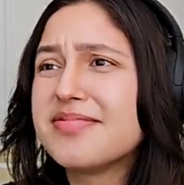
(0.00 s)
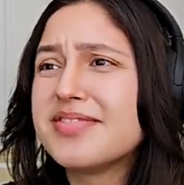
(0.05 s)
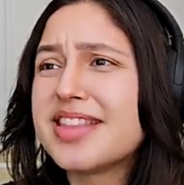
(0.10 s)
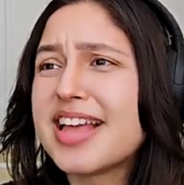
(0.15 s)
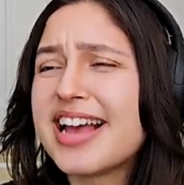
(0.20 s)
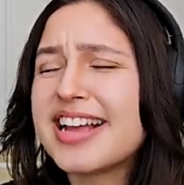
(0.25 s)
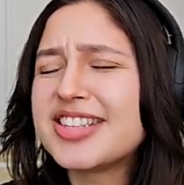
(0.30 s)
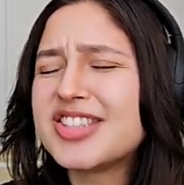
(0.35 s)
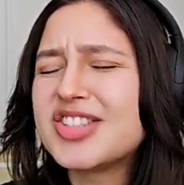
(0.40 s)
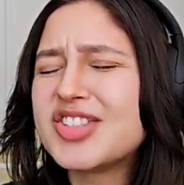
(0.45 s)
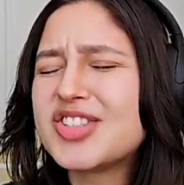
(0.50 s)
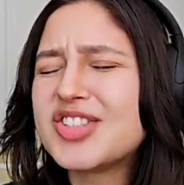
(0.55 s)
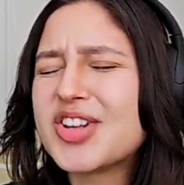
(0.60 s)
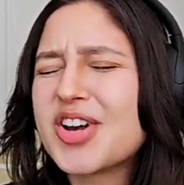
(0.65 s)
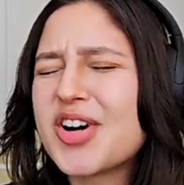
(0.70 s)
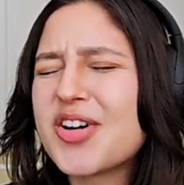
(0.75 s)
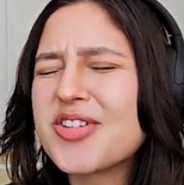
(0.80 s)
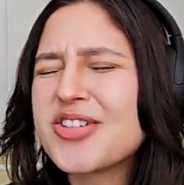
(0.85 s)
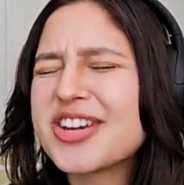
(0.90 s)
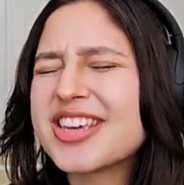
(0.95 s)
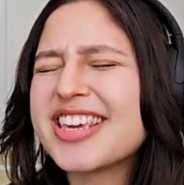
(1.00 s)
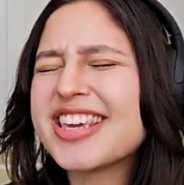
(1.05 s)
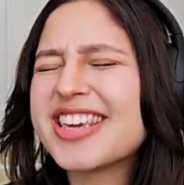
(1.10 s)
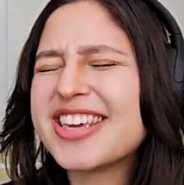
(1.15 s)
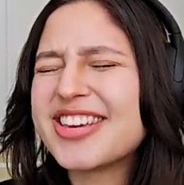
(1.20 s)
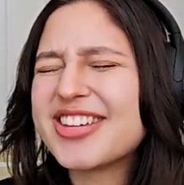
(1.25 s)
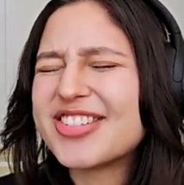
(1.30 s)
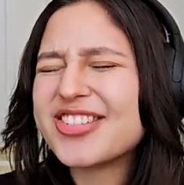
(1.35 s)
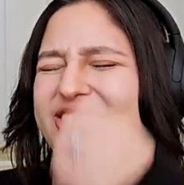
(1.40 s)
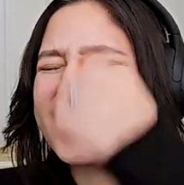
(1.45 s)
That's so
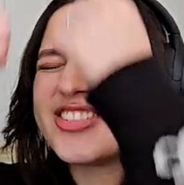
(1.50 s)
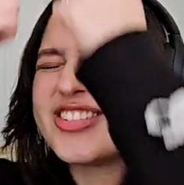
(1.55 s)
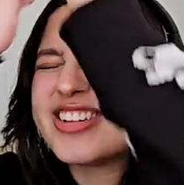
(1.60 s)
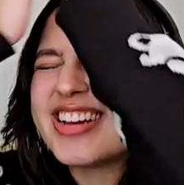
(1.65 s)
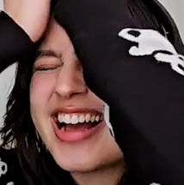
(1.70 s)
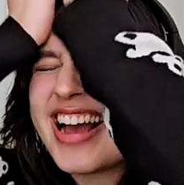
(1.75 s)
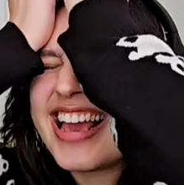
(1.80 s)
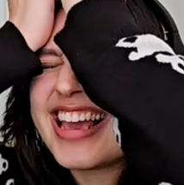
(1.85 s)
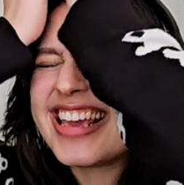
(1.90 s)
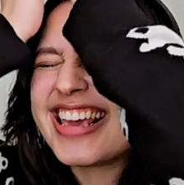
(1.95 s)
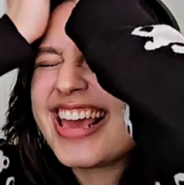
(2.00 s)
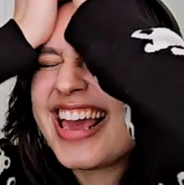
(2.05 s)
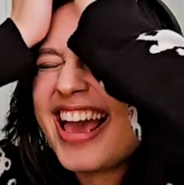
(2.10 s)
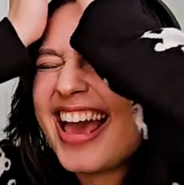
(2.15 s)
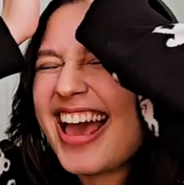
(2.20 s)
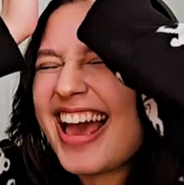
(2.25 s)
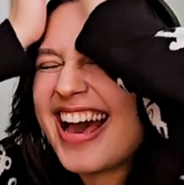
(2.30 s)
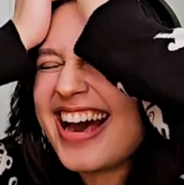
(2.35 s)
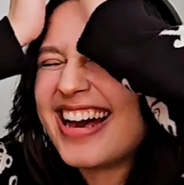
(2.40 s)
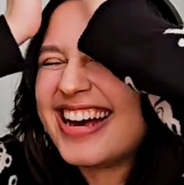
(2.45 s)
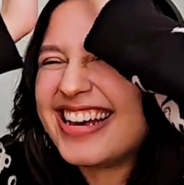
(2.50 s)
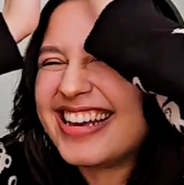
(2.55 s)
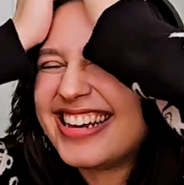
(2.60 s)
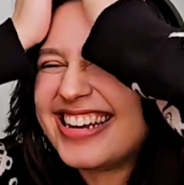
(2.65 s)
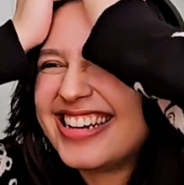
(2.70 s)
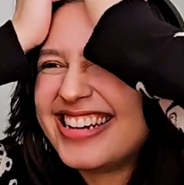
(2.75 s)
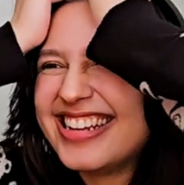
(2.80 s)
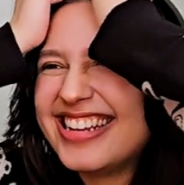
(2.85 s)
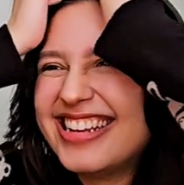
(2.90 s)
cute, I can't.